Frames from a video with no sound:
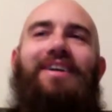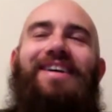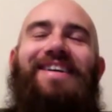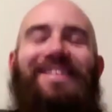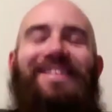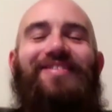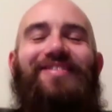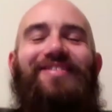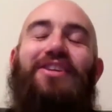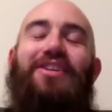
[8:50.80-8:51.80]
an
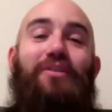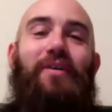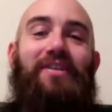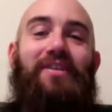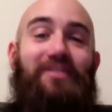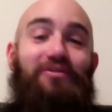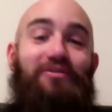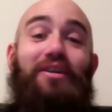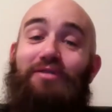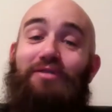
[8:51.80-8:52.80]
interesting one because he
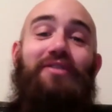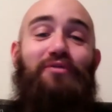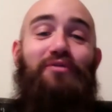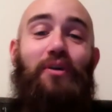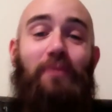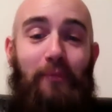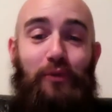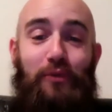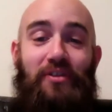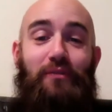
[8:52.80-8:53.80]
was very
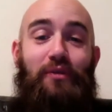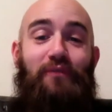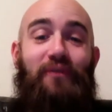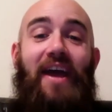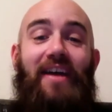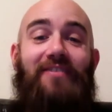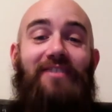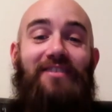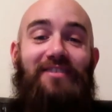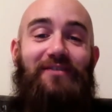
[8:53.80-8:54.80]
popular with fans because
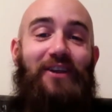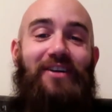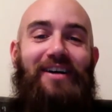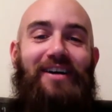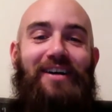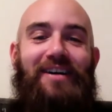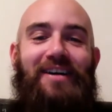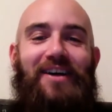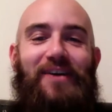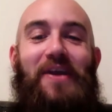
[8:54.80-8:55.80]
he's a very
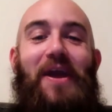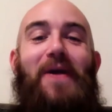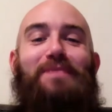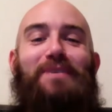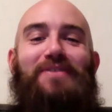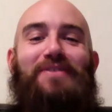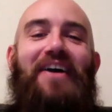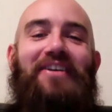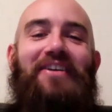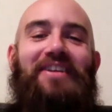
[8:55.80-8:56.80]
gregarious
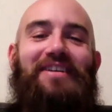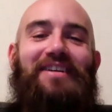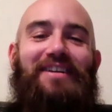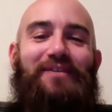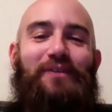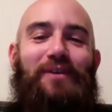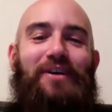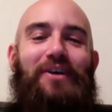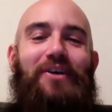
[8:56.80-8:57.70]
personality, if you want to call it